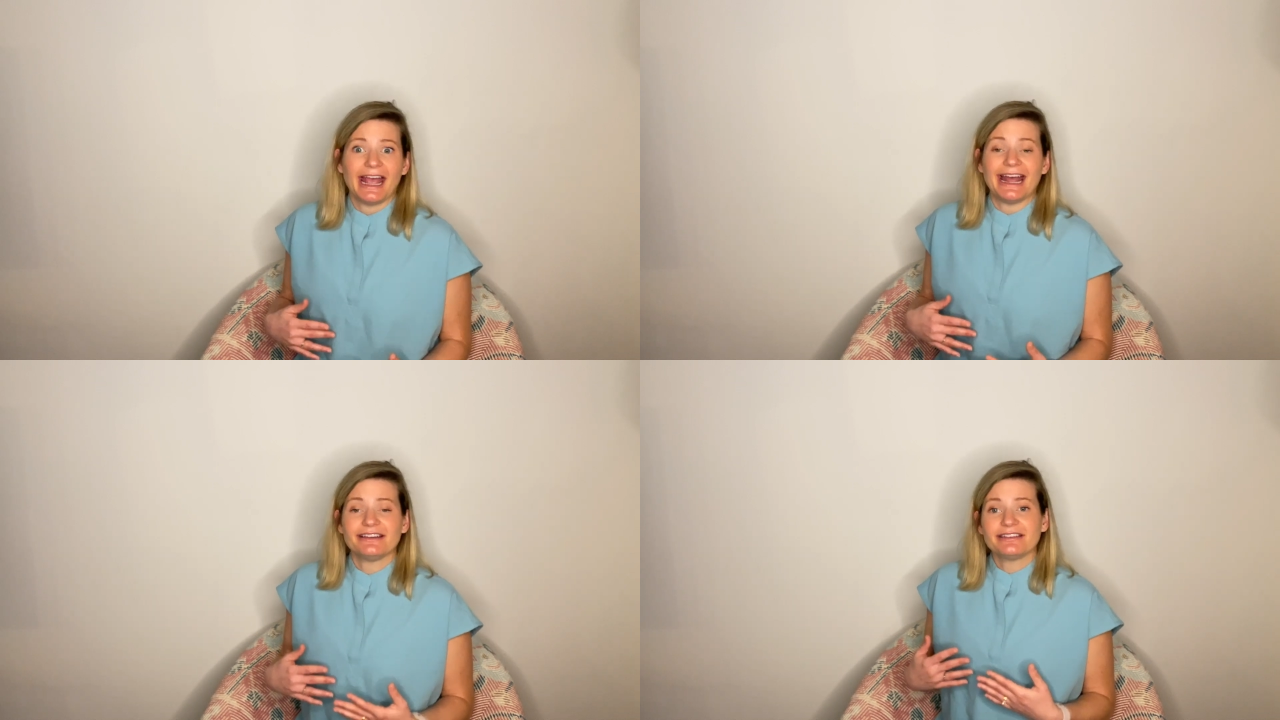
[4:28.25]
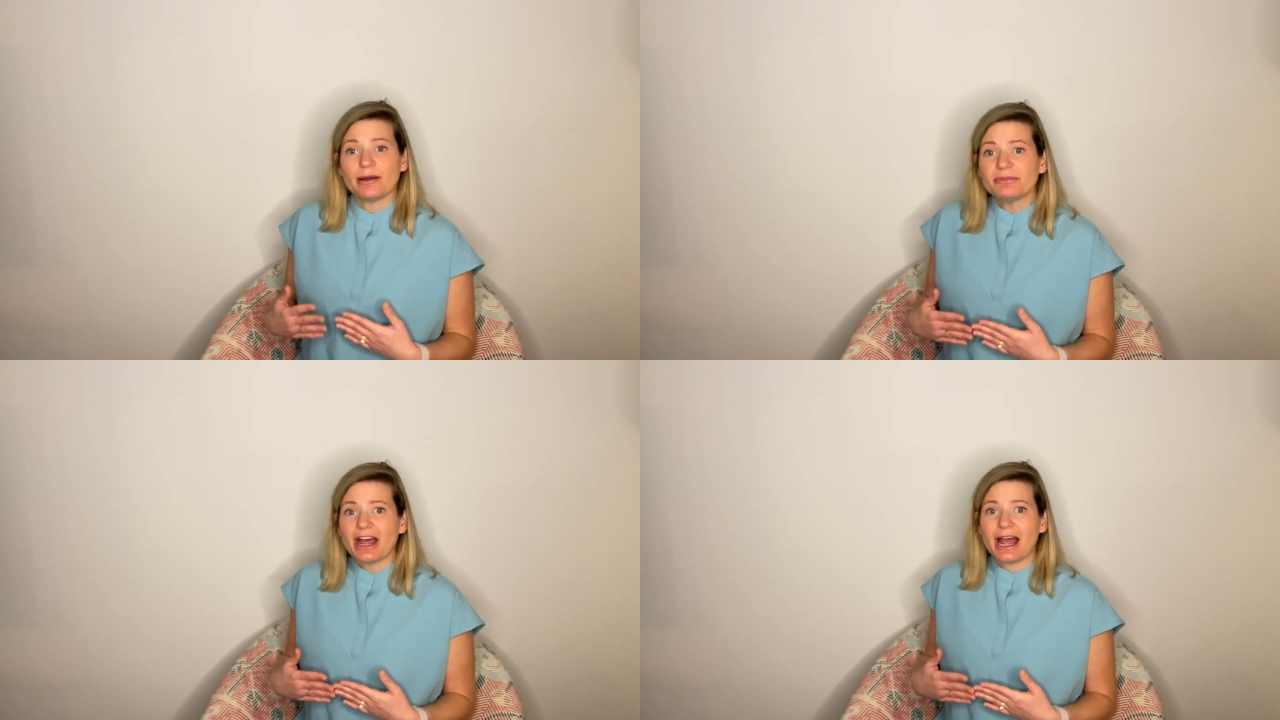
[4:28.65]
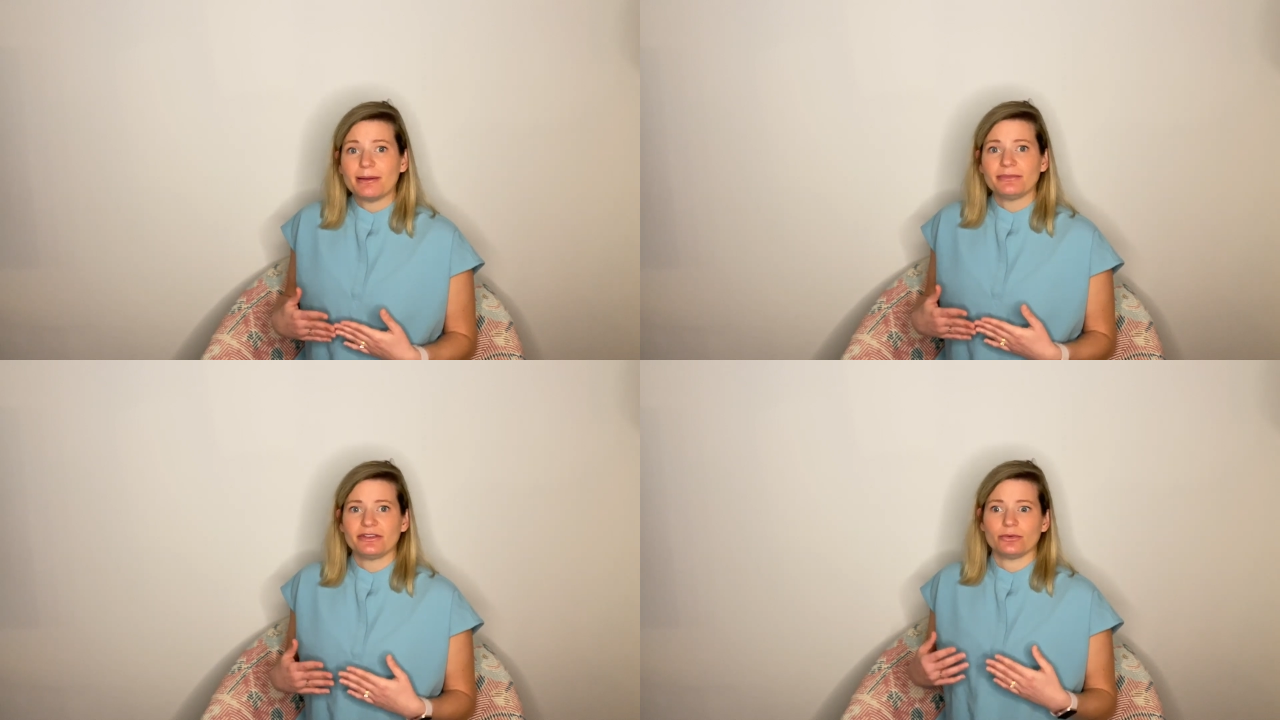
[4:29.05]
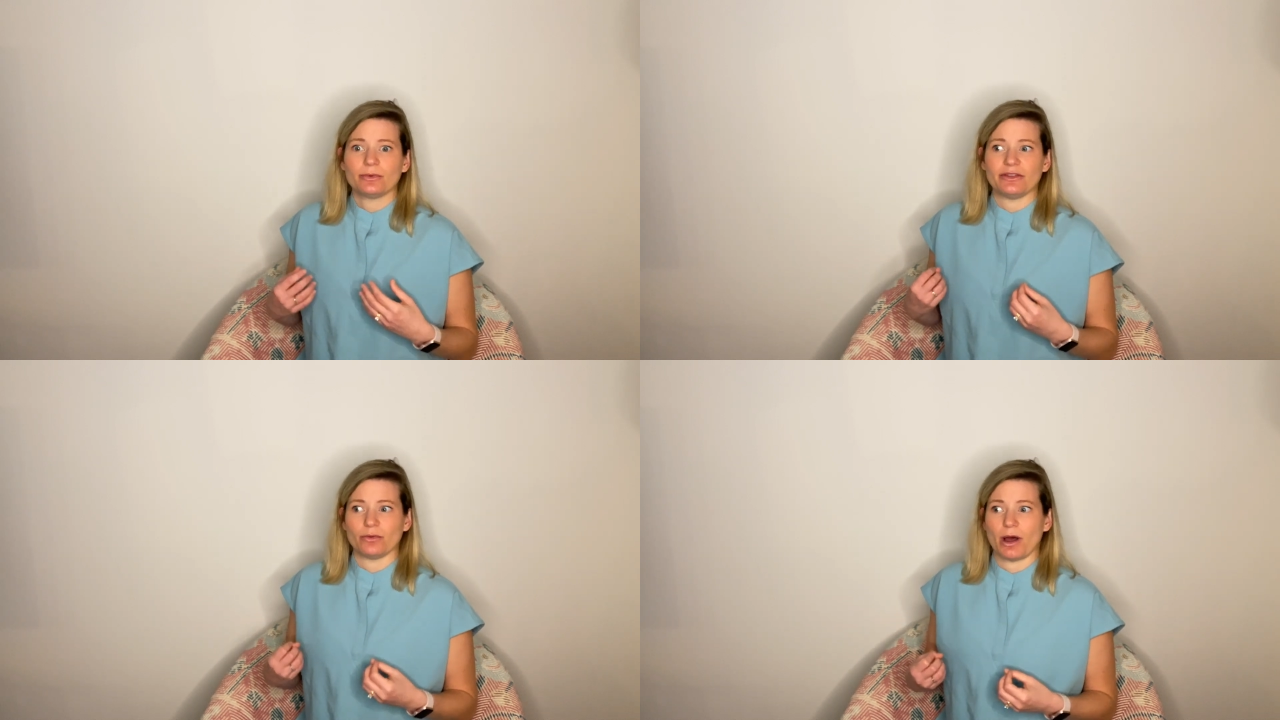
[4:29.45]
And sometimes
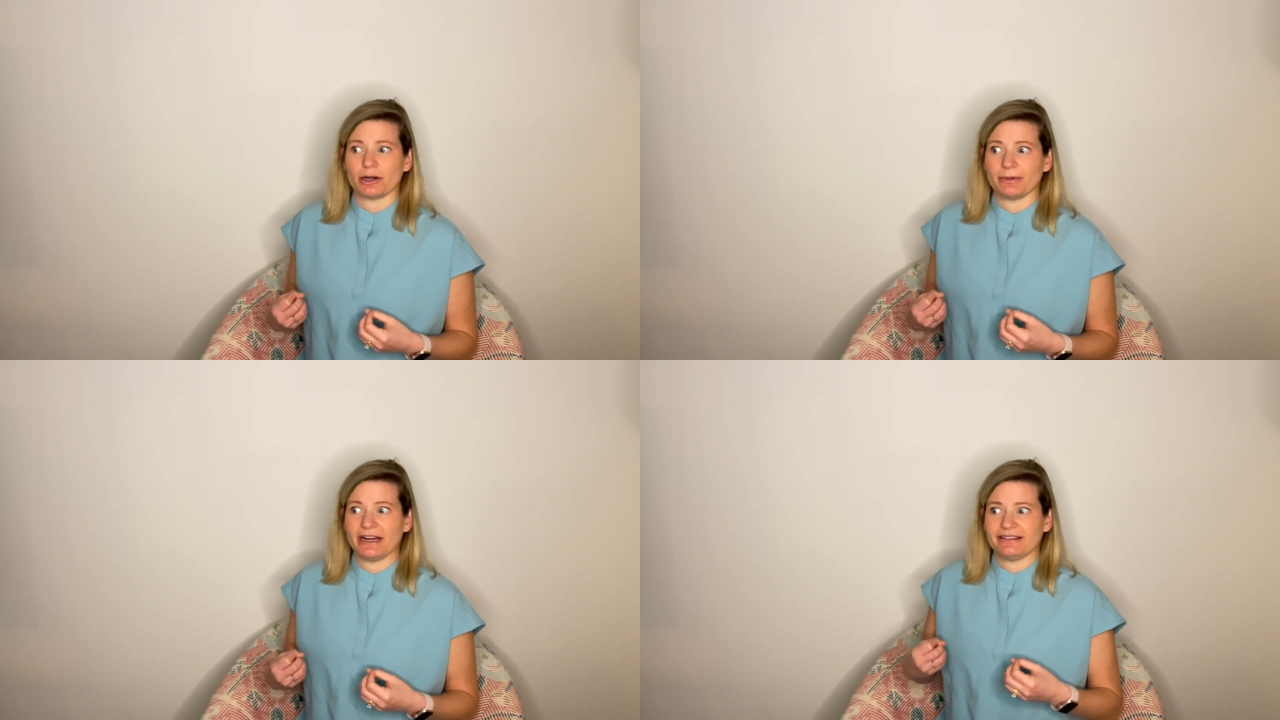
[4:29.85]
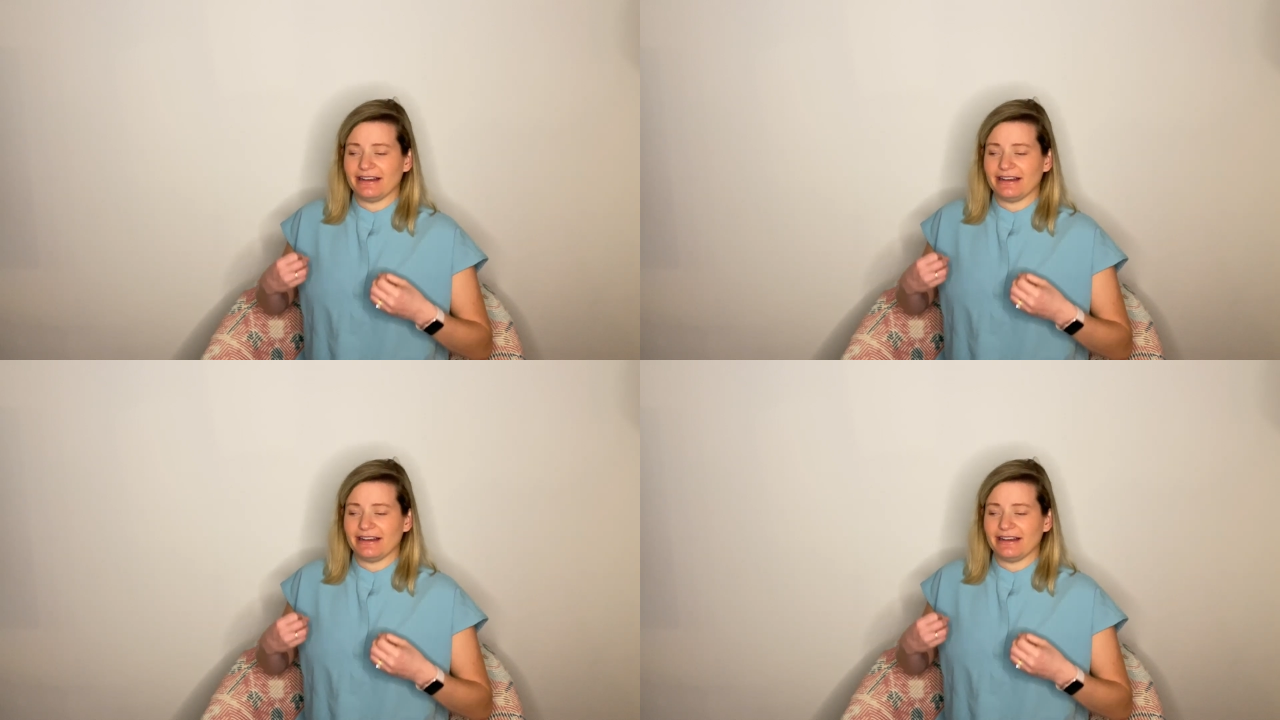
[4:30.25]
when the water breaks,